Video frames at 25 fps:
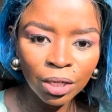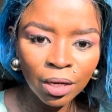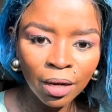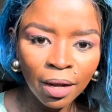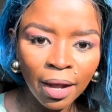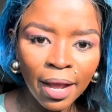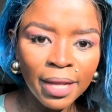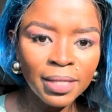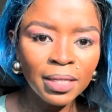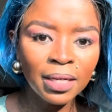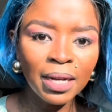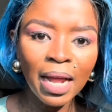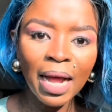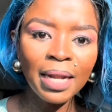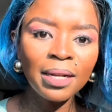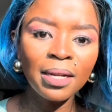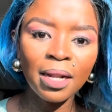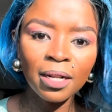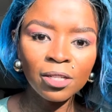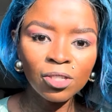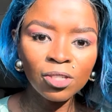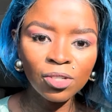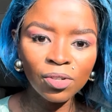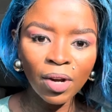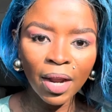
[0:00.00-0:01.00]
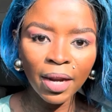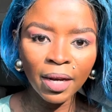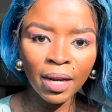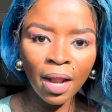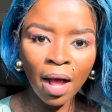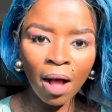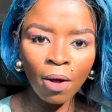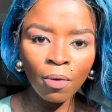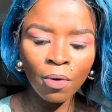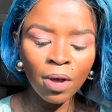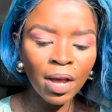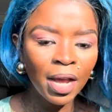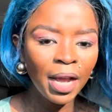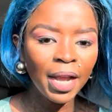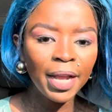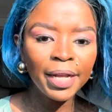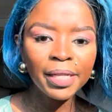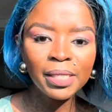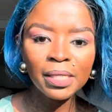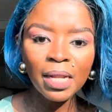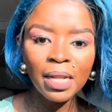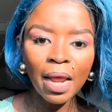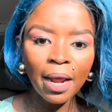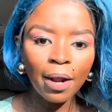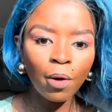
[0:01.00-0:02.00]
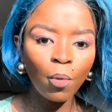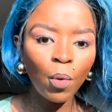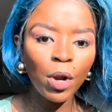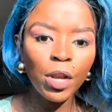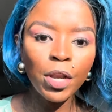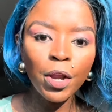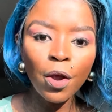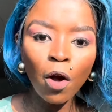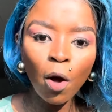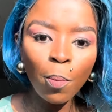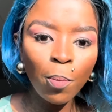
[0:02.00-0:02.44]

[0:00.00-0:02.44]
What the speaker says: As an adult right now, it's like when your